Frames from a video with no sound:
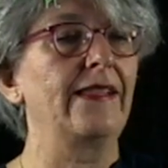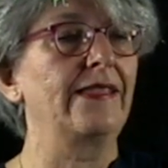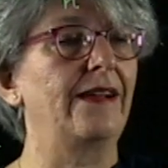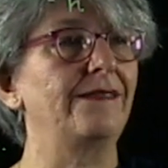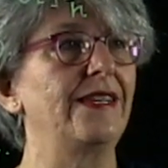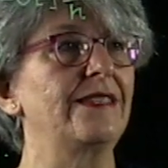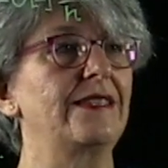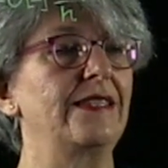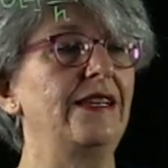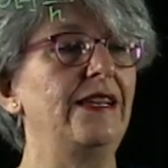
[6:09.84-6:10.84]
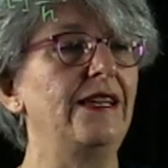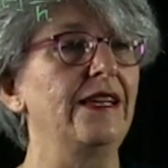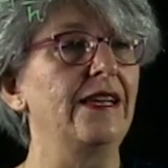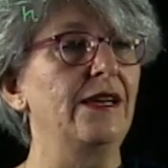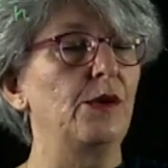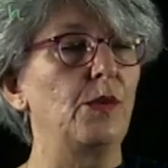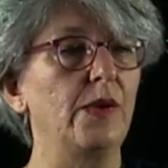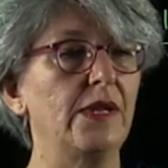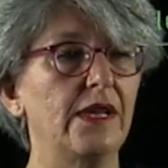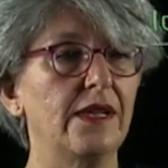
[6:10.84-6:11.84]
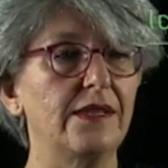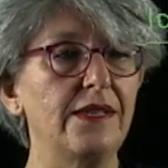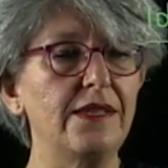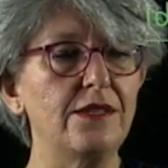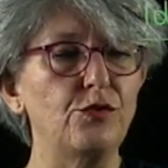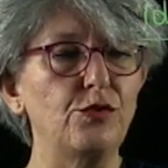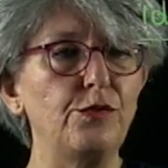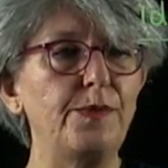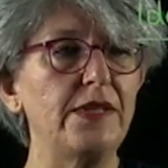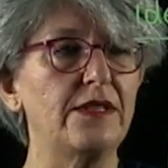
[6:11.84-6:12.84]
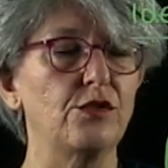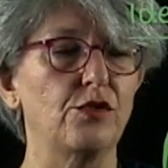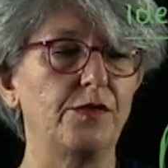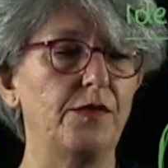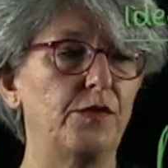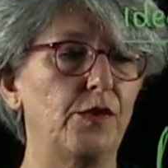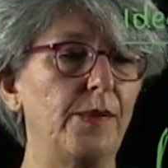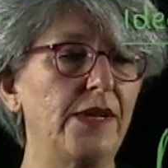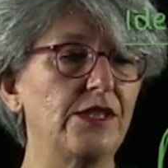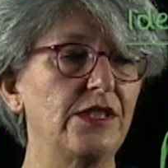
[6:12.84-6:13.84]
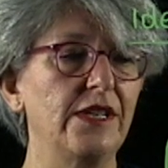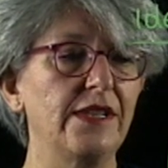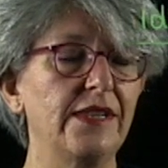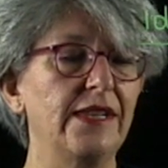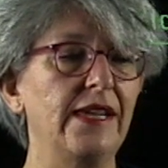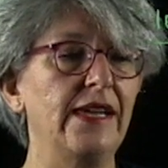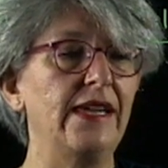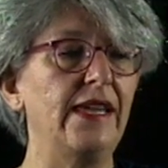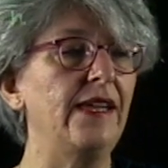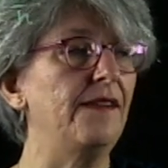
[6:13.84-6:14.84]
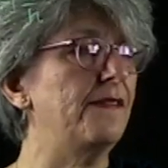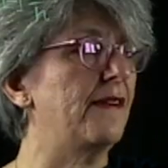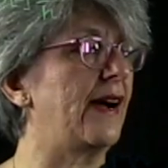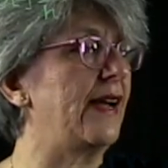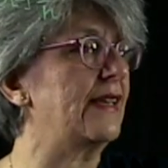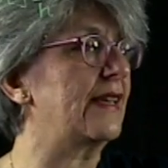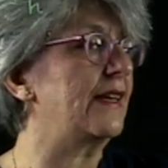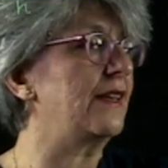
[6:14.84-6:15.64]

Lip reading: Now let's see, with these two pieces of information, if I can